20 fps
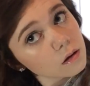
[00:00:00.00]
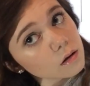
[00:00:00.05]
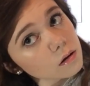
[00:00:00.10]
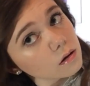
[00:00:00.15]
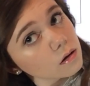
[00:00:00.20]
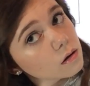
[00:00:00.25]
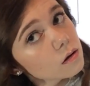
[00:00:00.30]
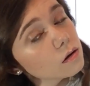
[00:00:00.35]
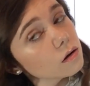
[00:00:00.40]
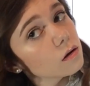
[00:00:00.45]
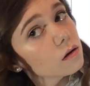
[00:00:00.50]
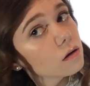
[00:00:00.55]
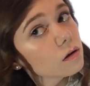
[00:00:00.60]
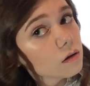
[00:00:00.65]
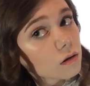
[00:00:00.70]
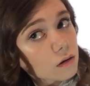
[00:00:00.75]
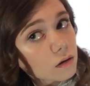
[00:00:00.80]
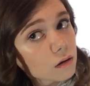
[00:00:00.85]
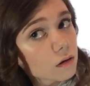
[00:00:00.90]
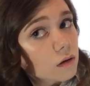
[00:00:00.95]
and brush it
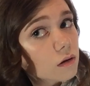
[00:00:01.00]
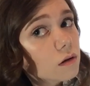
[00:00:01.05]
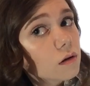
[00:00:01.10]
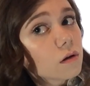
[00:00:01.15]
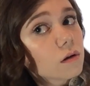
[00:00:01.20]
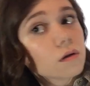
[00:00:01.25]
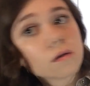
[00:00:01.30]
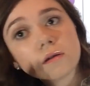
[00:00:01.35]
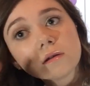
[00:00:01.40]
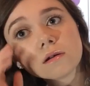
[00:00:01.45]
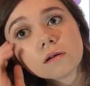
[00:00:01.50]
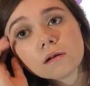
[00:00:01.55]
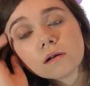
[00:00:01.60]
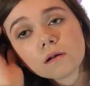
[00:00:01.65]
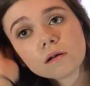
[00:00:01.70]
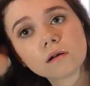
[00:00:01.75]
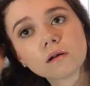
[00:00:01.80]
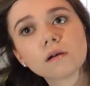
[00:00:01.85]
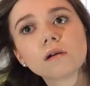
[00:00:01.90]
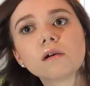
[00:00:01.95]
through because I don't want it to
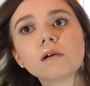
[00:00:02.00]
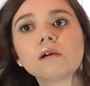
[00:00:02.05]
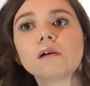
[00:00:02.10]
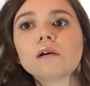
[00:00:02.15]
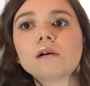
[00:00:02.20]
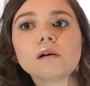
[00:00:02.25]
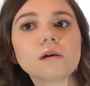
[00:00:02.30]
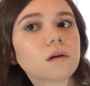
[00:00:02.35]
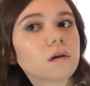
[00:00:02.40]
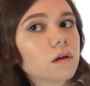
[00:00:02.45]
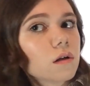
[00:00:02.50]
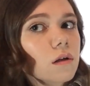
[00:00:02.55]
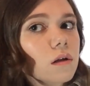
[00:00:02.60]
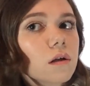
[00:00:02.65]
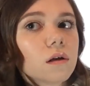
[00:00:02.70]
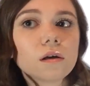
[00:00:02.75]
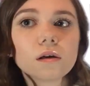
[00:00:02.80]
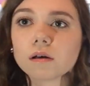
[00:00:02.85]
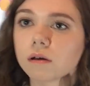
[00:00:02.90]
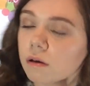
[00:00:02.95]
be really
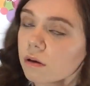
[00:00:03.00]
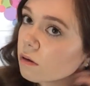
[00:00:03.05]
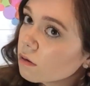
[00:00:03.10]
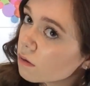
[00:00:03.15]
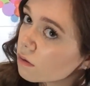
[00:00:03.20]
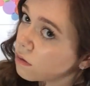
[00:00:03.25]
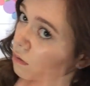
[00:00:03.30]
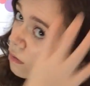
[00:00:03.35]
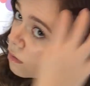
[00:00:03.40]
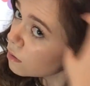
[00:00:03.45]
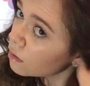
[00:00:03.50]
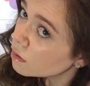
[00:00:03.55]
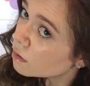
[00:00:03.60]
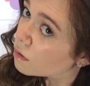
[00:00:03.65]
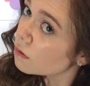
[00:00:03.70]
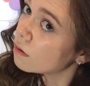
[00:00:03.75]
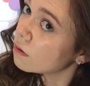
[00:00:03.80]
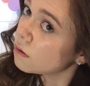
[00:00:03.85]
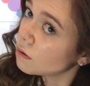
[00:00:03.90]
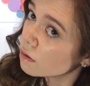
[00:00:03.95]
curled. I
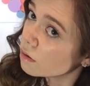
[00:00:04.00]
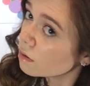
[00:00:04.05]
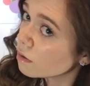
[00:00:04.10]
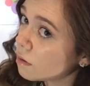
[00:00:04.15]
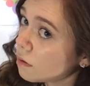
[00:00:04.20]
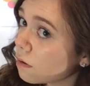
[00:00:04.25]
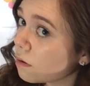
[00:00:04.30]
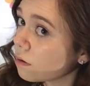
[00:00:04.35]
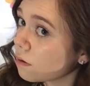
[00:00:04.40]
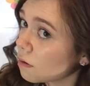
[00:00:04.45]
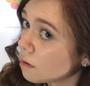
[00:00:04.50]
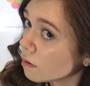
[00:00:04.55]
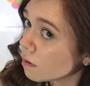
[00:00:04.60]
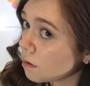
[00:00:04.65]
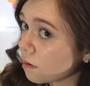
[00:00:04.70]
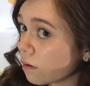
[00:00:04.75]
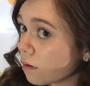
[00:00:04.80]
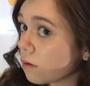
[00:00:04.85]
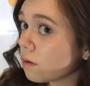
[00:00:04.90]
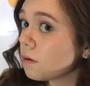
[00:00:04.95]
just want it to be really
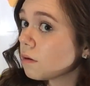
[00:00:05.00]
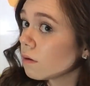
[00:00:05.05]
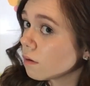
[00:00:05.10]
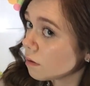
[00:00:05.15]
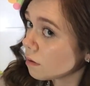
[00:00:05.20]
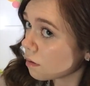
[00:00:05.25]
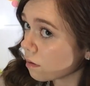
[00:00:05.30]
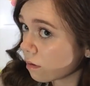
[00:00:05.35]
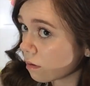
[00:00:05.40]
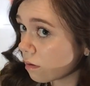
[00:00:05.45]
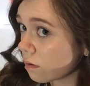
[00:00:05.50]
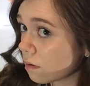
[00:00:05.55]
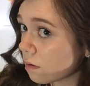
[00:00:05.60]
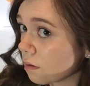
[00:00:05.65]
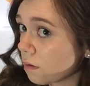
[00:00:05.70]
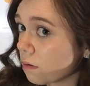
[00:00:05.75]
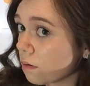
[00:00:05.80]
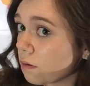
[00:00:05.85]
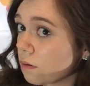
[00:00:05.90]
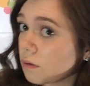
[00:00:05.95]
loose and natural, so I
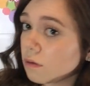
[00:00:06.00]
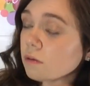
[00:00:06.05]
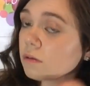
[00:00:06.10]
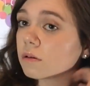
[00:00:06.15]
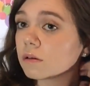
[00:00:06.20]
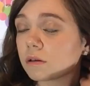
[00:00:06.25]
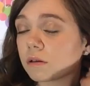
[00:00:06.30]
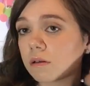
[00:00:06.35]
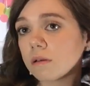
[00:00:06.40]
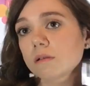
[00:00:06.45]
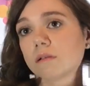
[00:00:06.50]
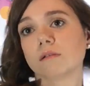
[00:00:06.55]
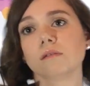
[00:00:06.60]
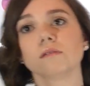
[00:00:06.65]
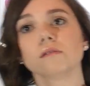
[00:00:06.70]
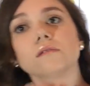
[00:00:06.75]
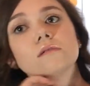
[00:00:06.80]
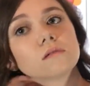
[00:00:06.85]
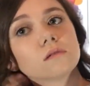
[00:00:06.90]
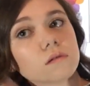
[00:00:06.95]
just run my hair through
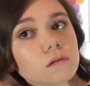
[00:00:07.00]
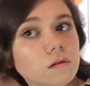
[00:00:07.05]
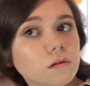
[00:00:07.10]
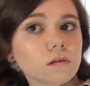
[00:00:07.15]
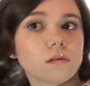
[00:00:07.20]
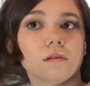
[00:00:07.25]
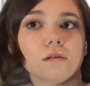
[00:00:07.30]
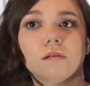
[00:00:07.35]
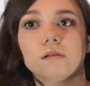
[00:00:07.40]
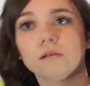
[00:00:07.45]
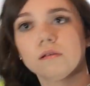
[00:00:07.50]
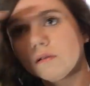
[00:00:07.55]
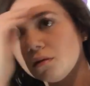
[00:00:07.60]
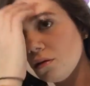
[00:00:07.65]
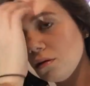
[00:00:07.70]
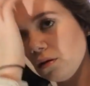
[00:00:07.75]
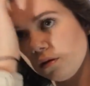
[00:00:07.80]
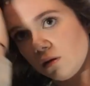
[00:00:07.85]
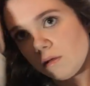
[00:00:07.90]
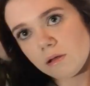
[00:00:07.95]
it,
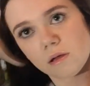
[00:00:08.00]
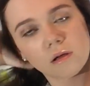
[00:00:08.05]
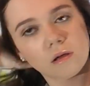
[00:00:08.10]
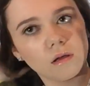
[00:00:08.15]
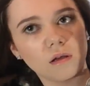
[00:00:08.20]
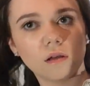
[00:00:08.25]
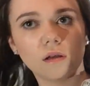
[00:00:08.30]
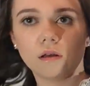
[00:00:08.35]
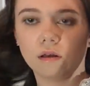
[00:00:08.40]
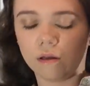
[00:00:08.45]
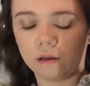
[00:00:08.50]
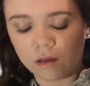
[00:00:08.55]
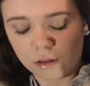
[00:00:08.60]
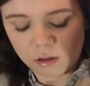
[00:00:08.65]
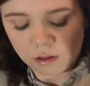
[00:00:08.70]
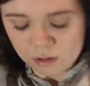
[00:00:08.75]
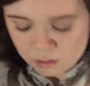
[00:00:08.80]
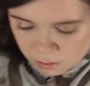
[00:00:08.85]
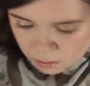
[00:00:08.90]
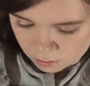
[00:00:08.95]
and it just looks
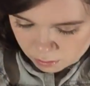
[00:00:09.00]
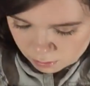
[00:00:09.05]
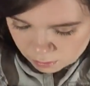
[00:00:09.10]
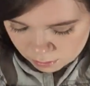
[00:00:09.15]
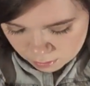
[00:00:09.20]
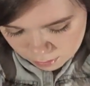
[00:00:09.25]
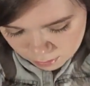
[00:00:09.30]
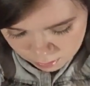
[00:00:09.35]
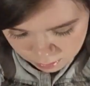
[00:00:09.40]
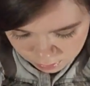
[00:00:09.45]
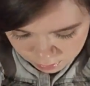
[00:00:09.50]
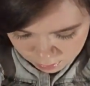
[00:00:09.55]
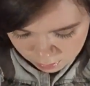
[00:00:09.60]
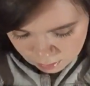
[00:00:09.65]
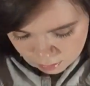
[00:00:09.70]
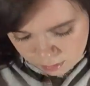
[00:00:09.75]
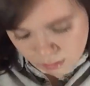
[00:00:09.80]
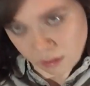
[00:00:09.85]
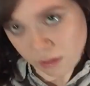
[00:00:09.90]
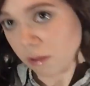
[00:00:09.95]
a little undone.
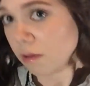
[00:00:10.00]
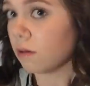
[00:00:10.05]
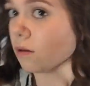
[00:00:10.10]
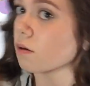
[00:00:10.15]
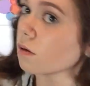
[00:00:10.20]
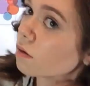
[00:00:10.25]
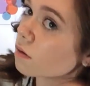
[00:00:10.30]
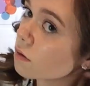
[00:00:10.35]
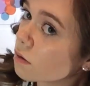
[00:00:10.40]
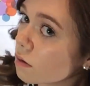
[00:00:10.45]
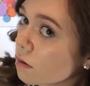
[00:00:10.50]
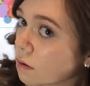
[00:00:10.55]
So